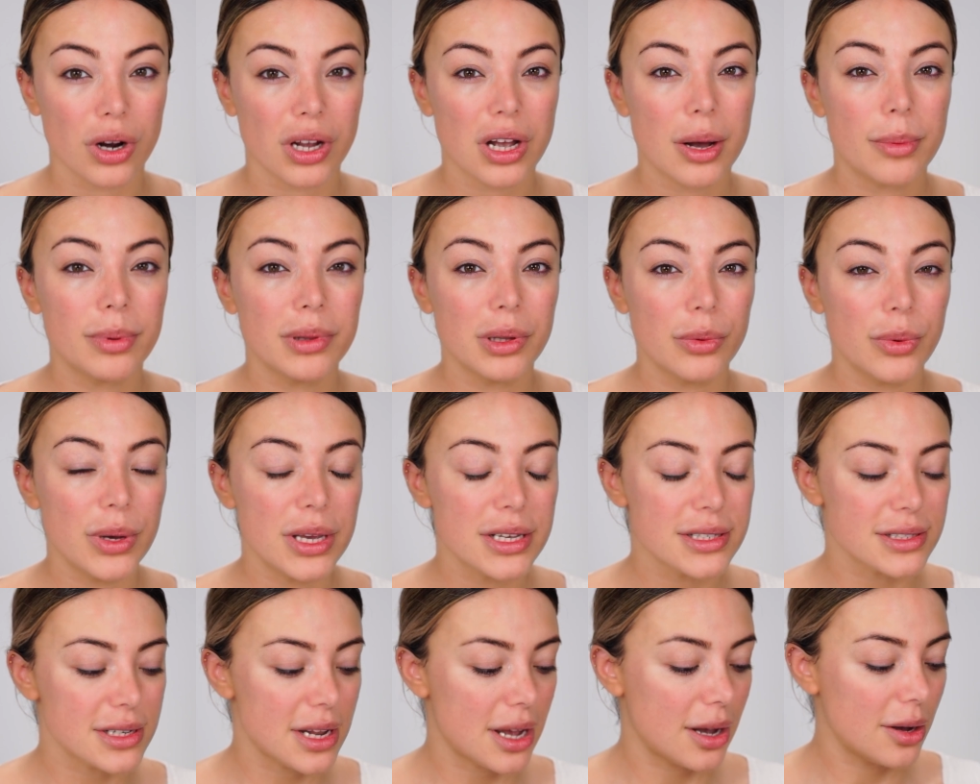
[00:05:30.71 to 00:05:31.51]
a couple of
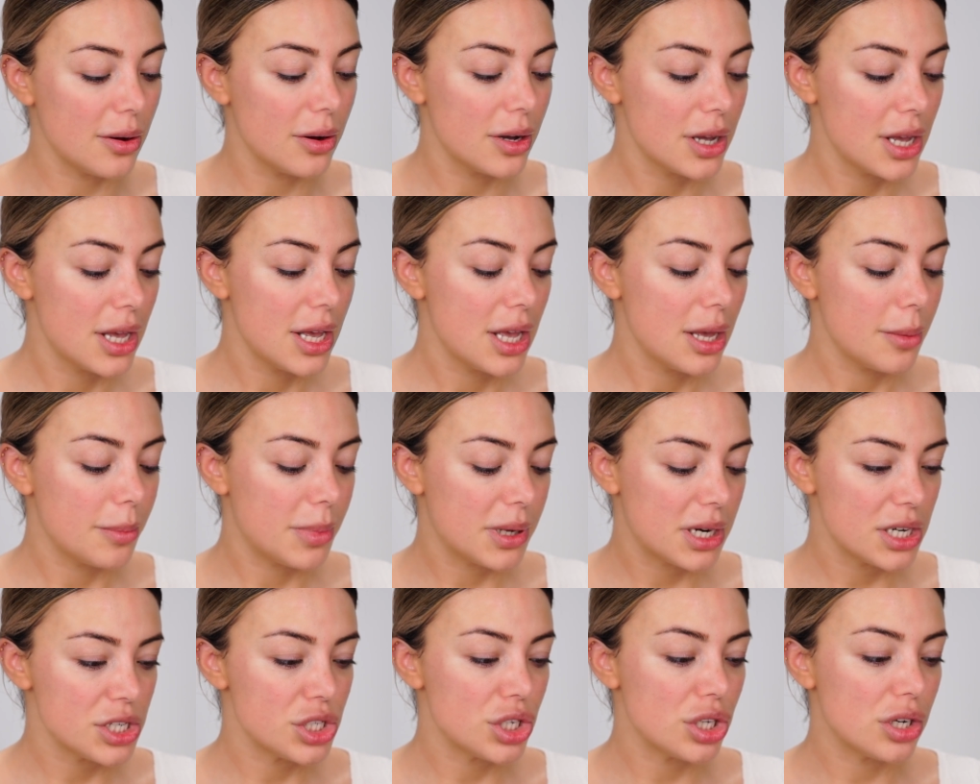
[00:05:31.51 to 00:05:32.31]
weeks now,
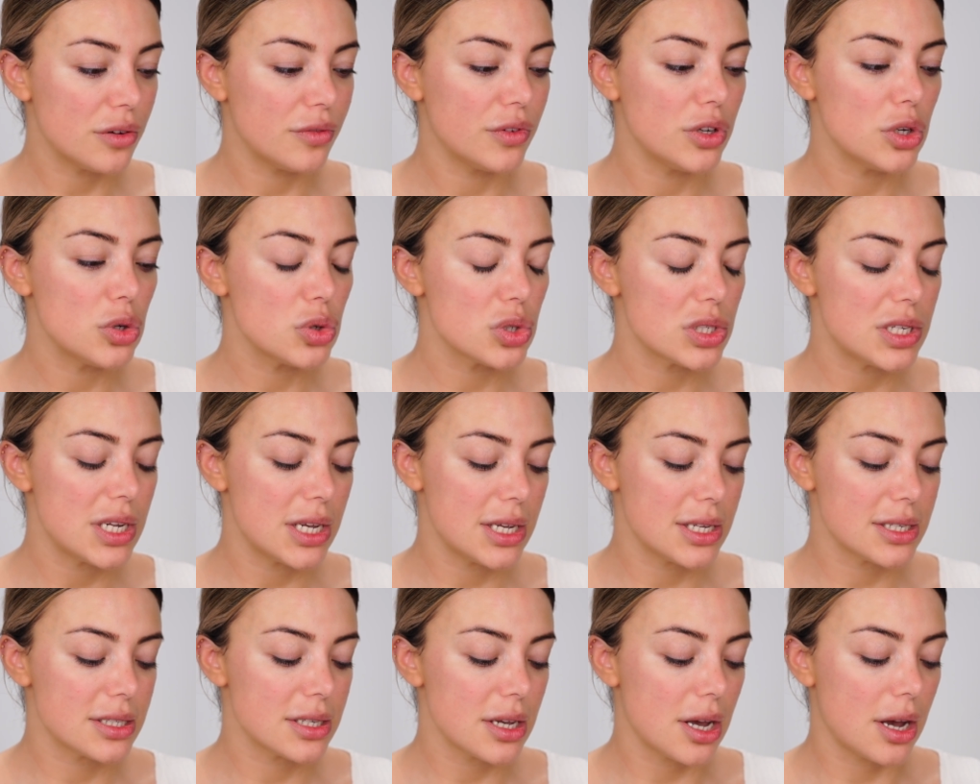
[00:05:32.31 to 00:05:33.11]
but I should have used
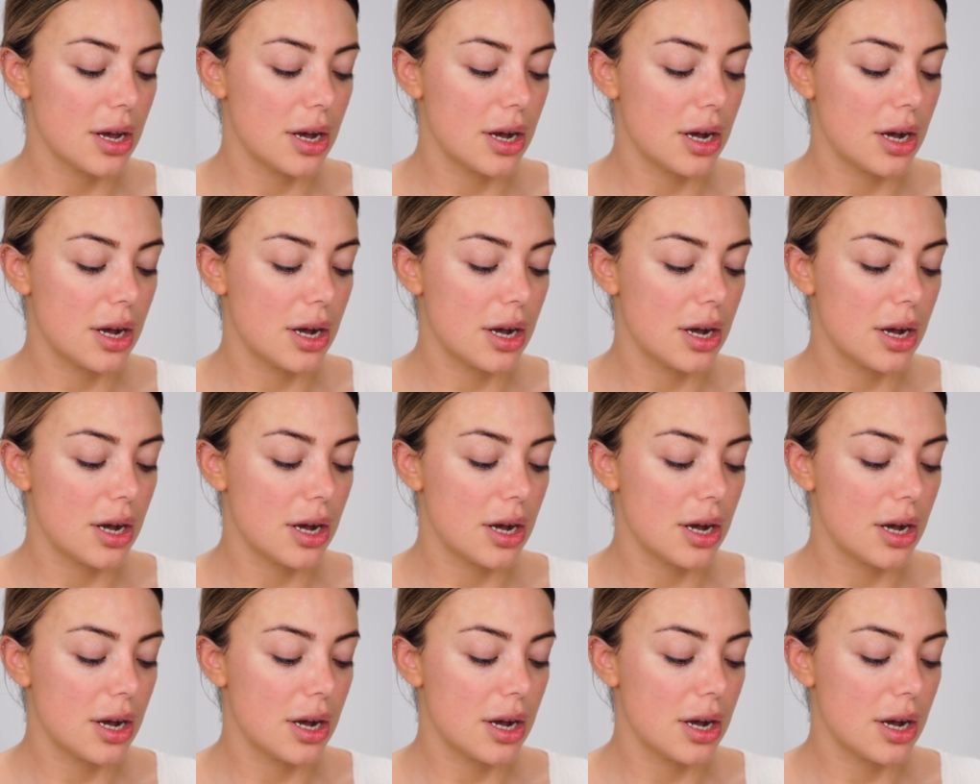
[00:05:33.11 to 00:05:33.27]
this